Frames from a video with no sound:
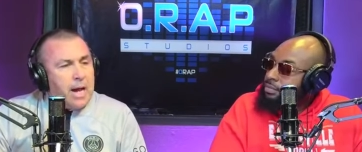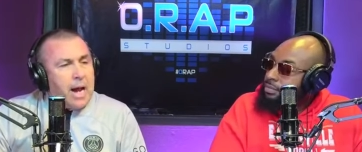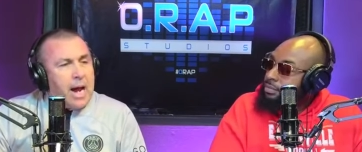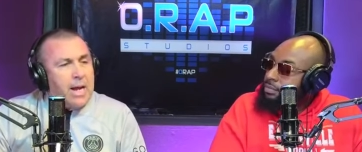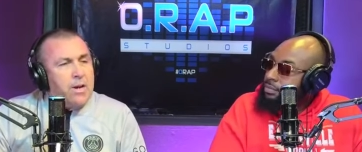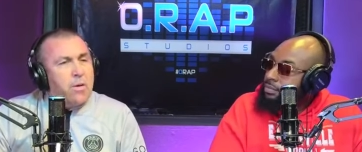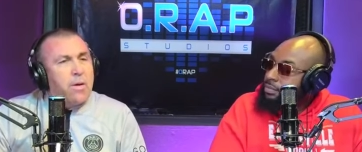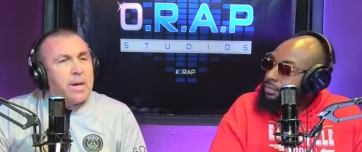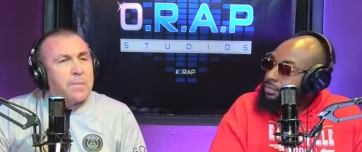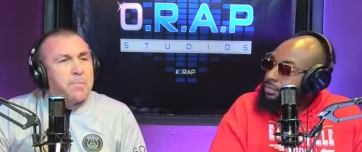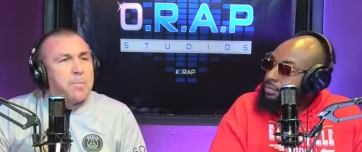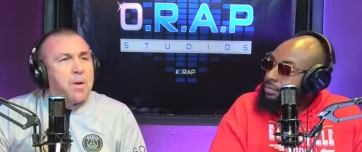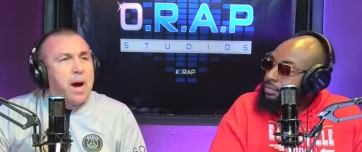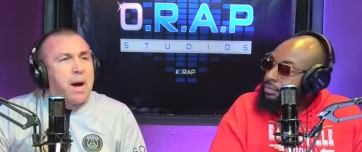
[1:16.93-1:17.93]
Speaker 1: I know, like,
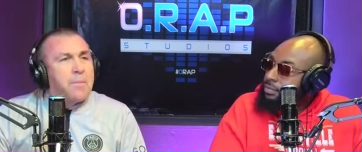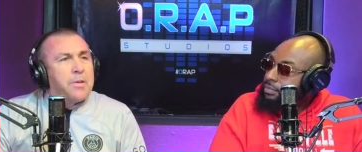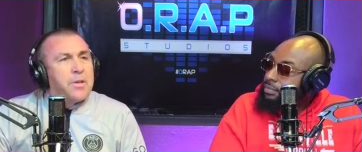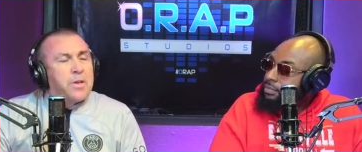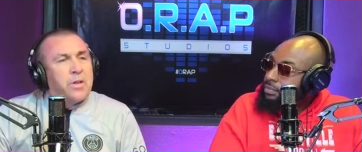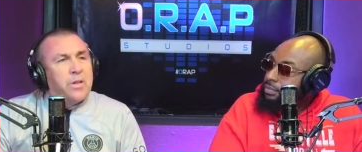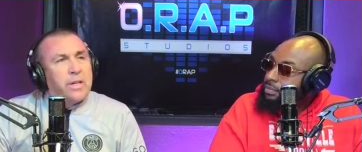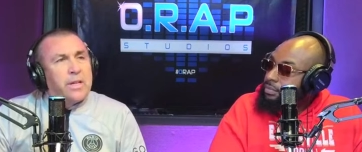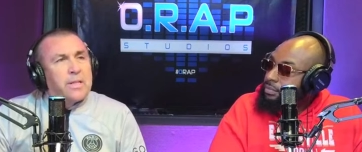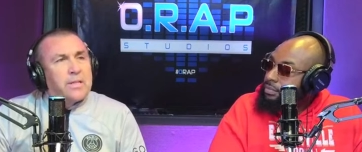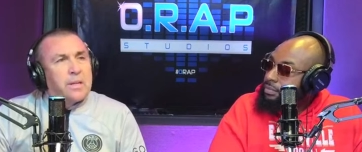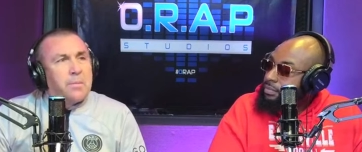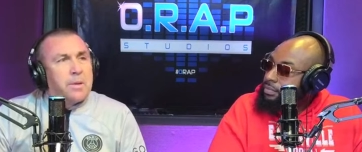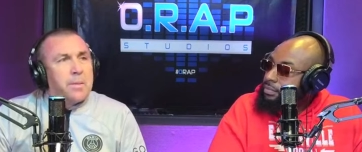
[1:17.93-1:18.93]
probably you could look at
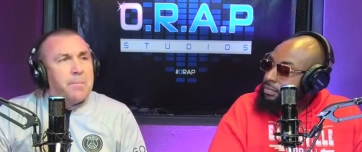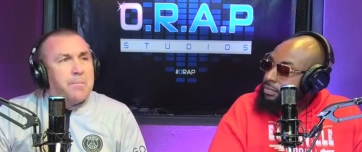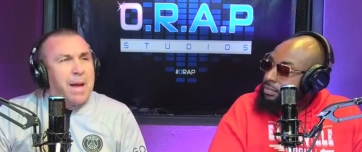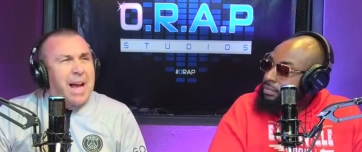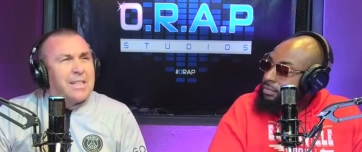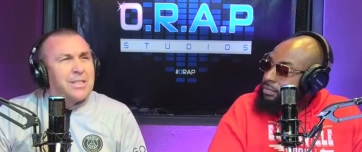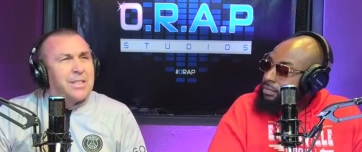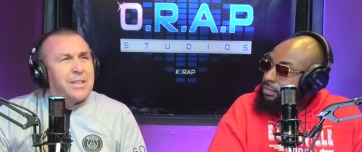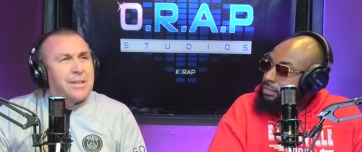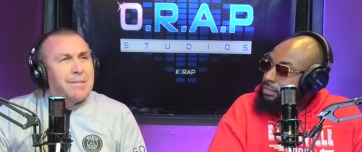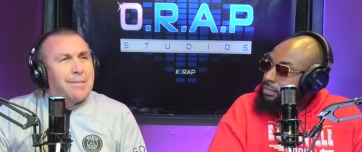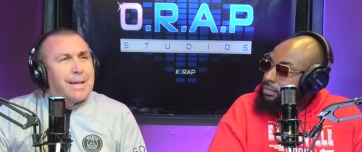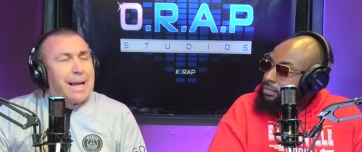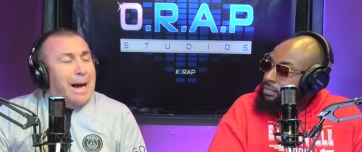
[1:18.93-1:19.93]
some of the Magic, like,